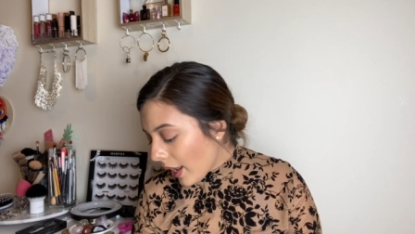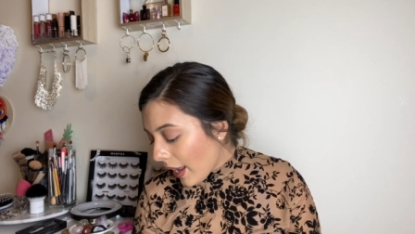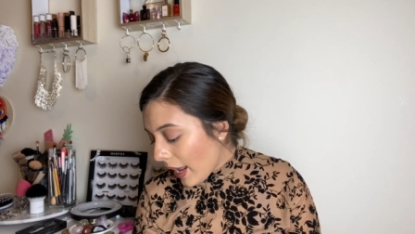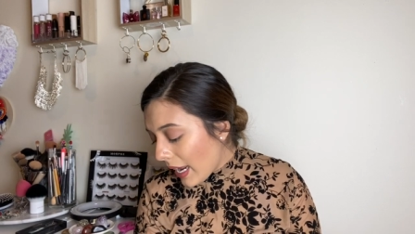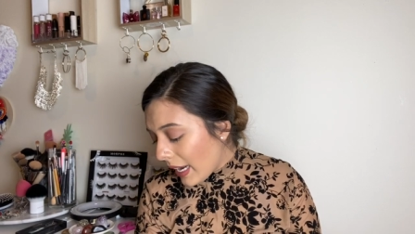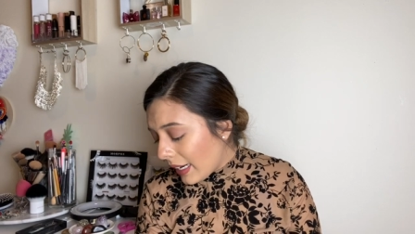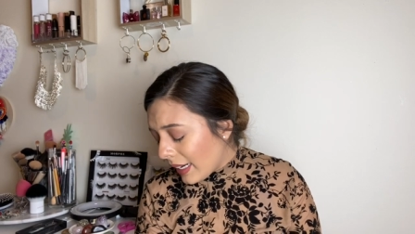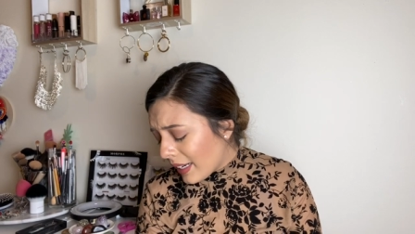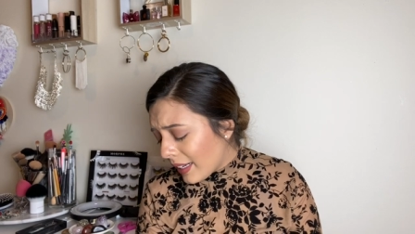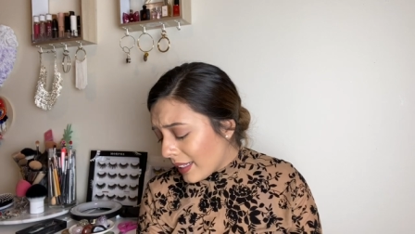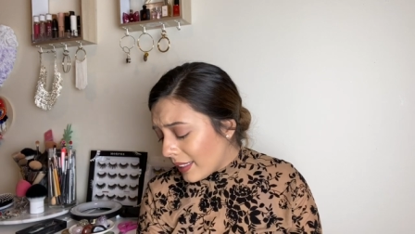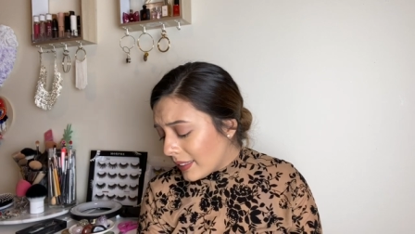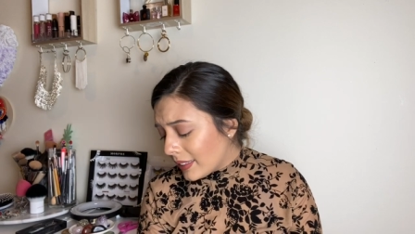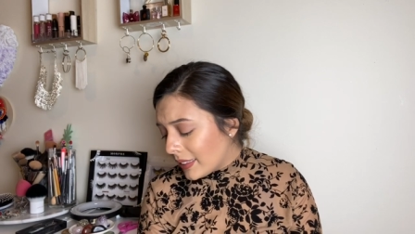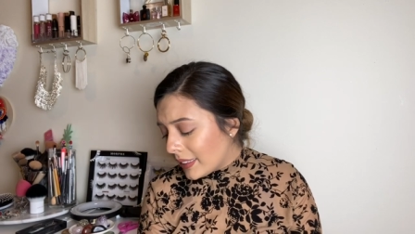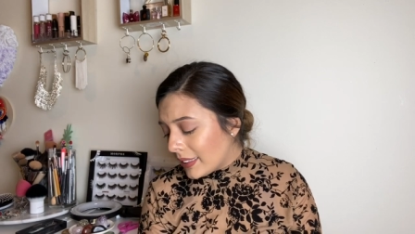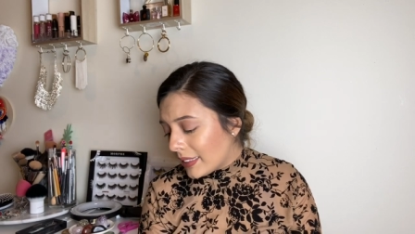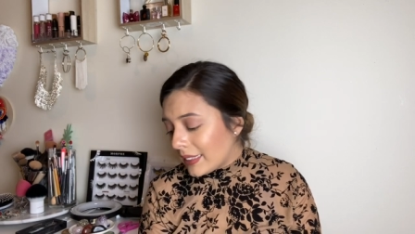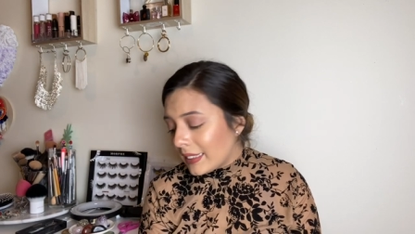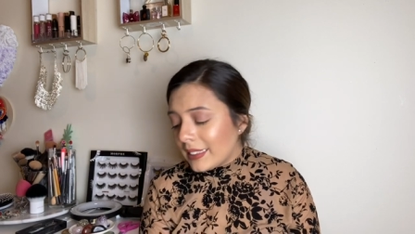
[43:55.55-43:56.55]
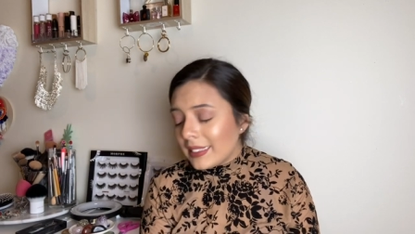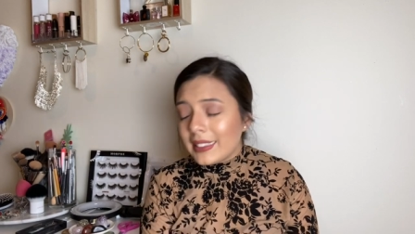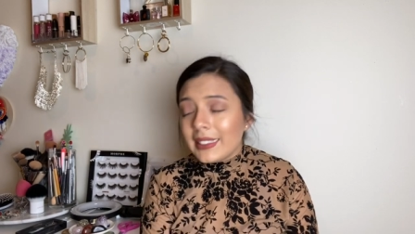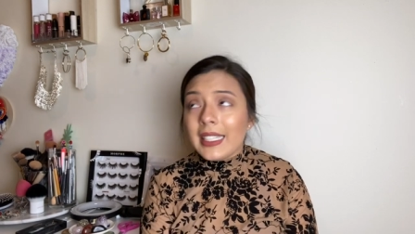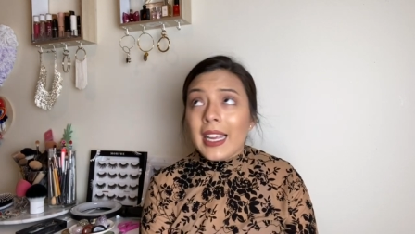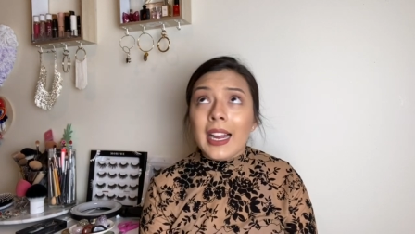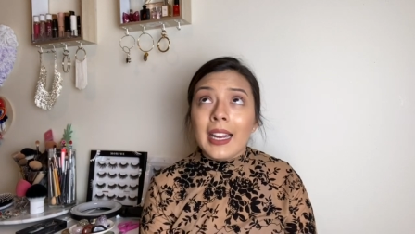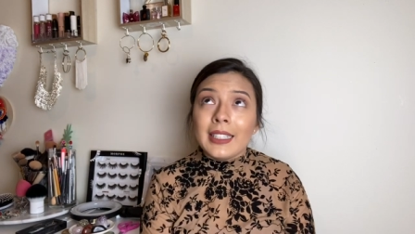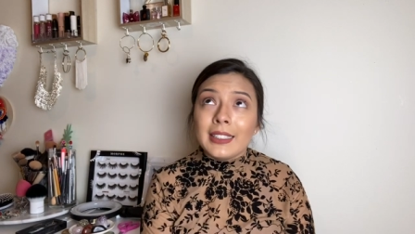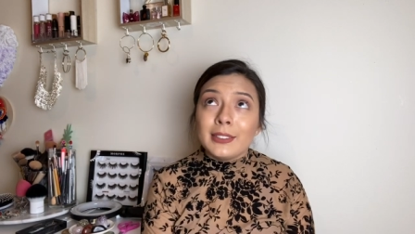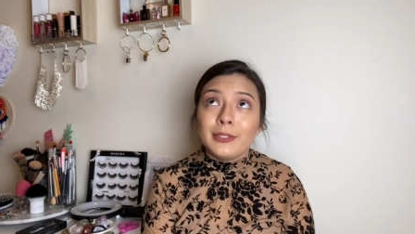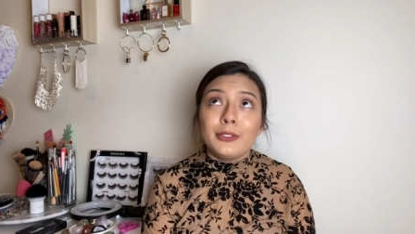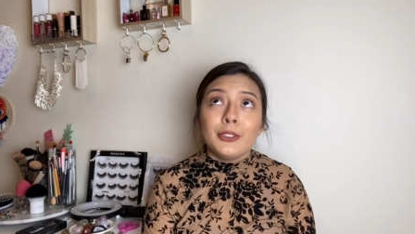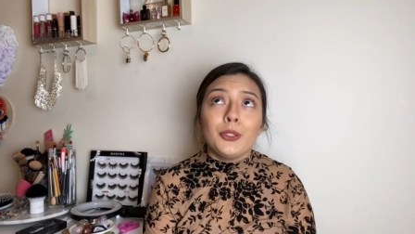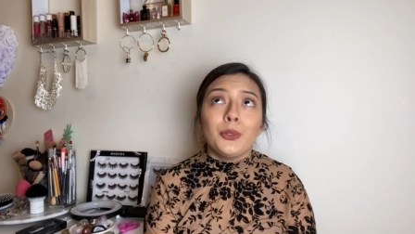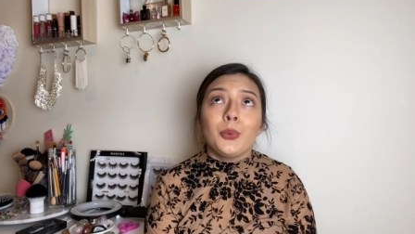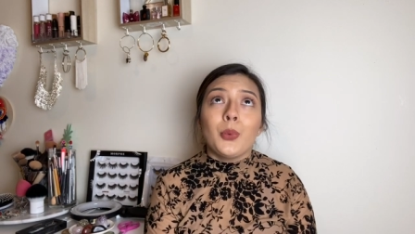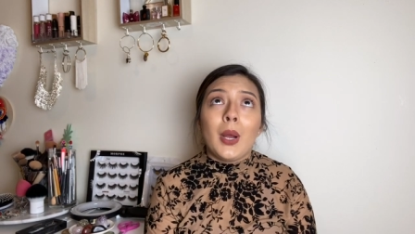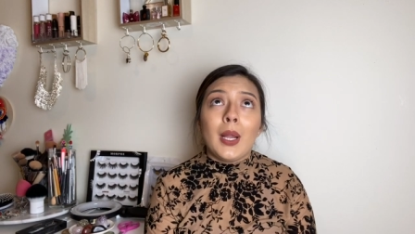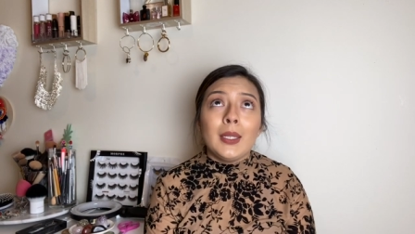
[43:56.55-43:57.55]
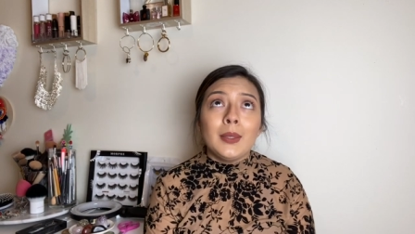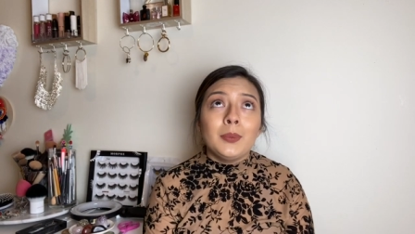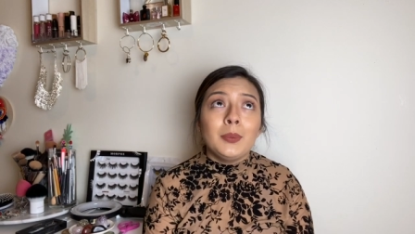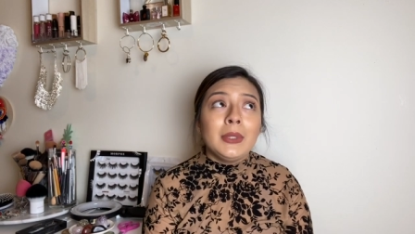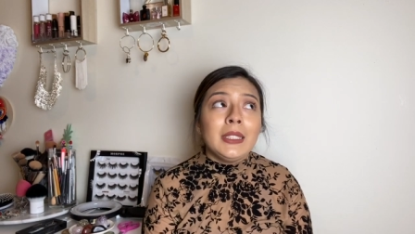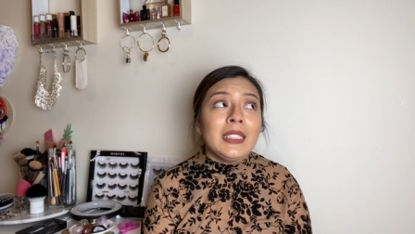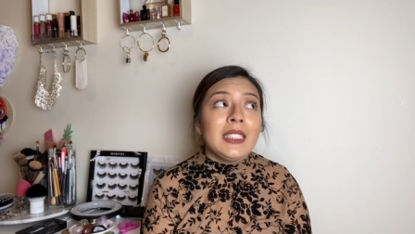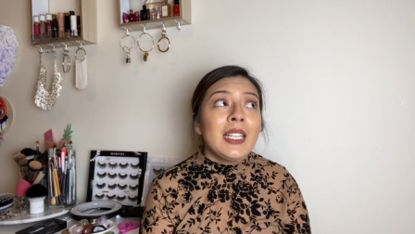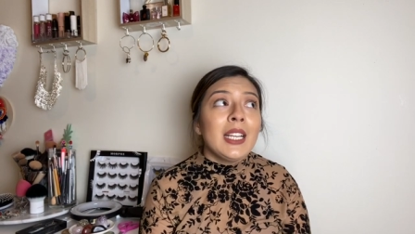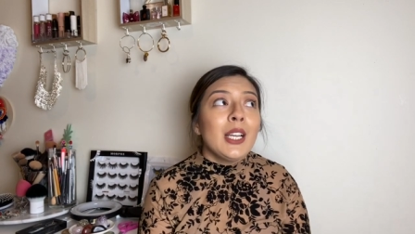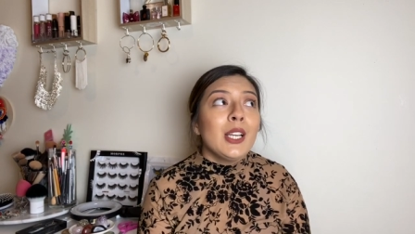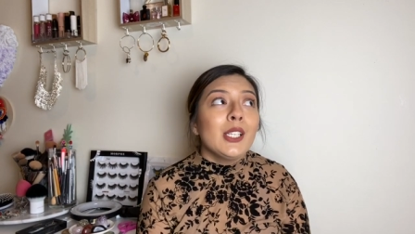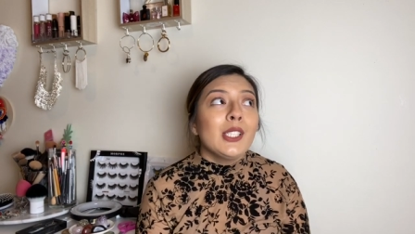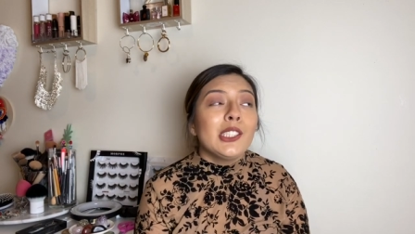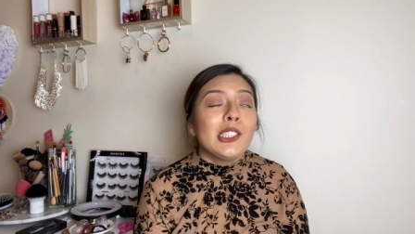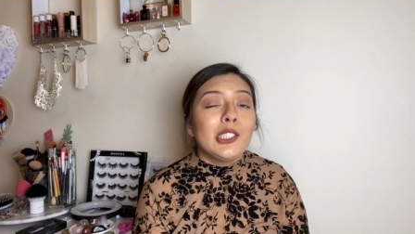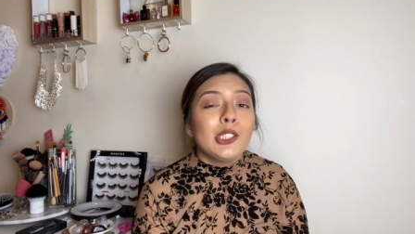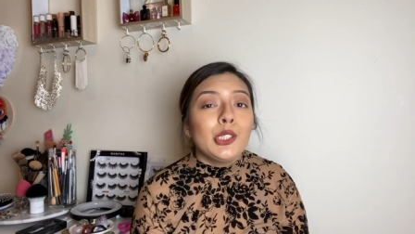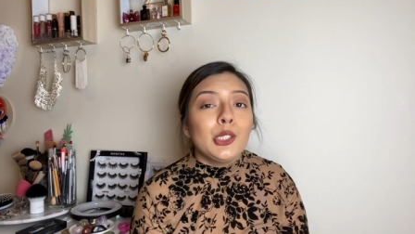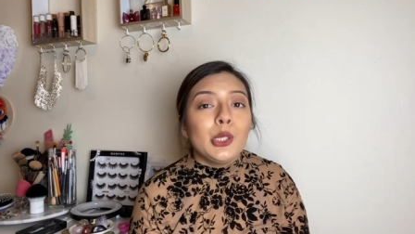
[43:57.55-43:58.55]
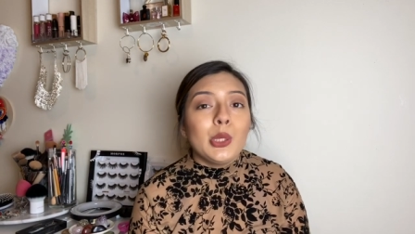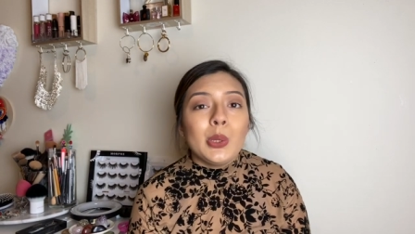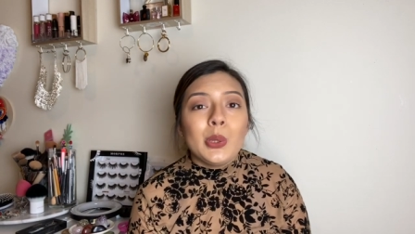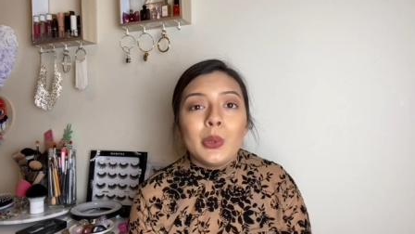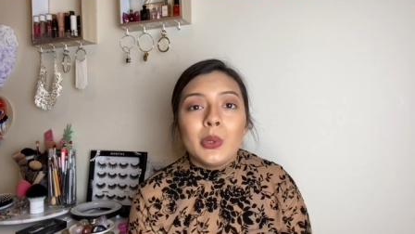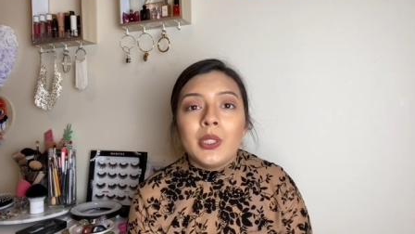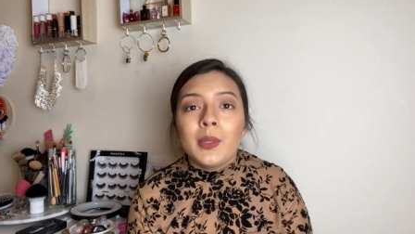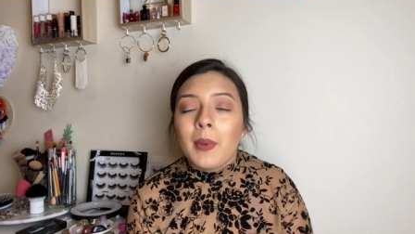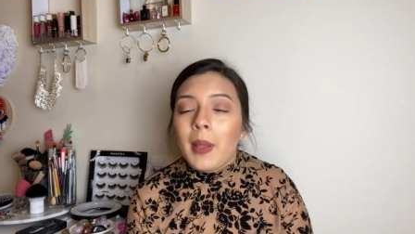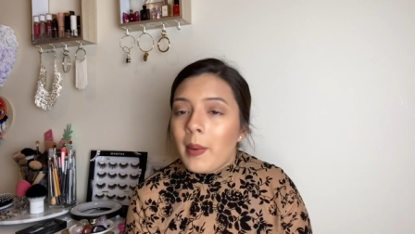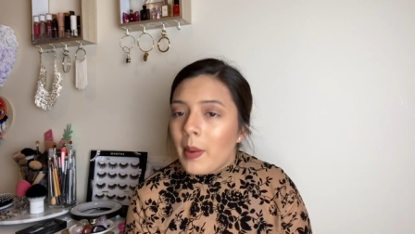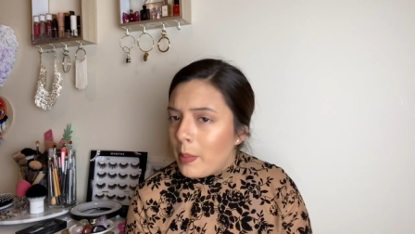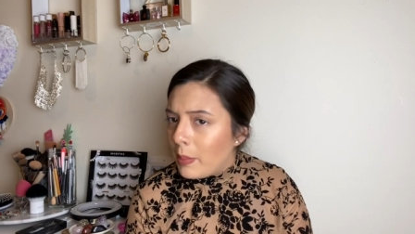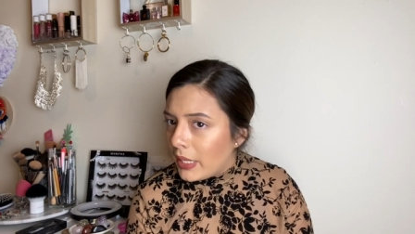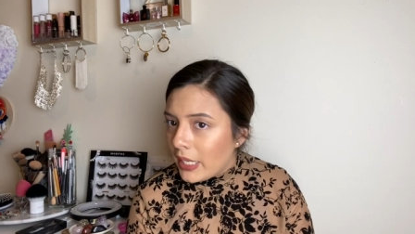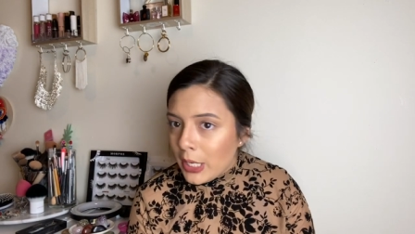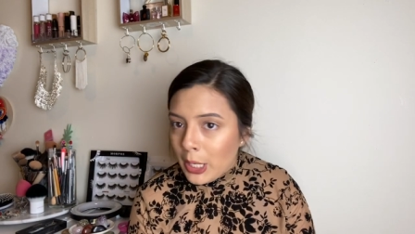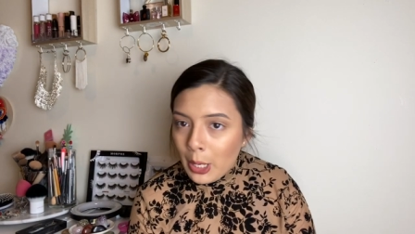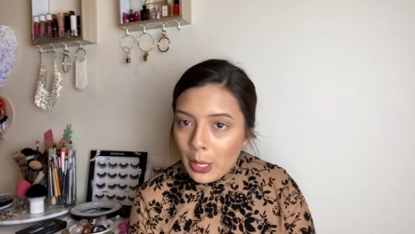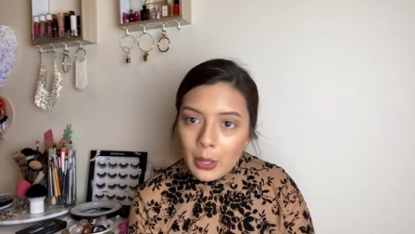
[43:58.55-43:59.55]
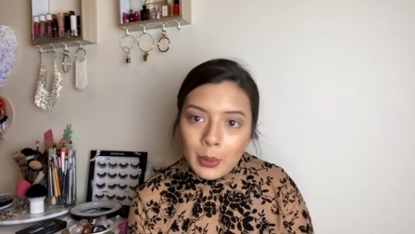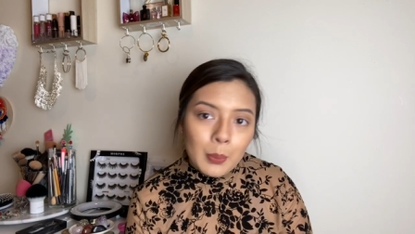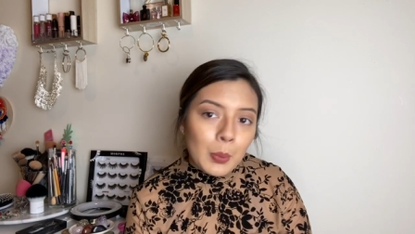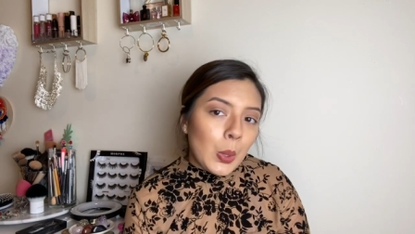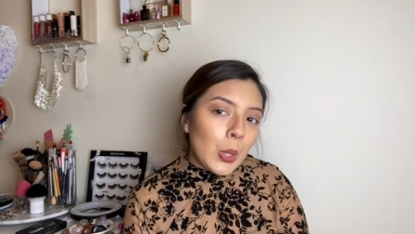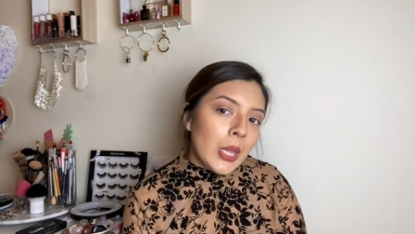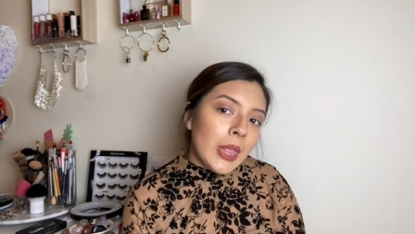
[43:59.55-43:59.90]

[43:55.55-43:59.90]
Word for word: And yeah, if you want me to spend my money on more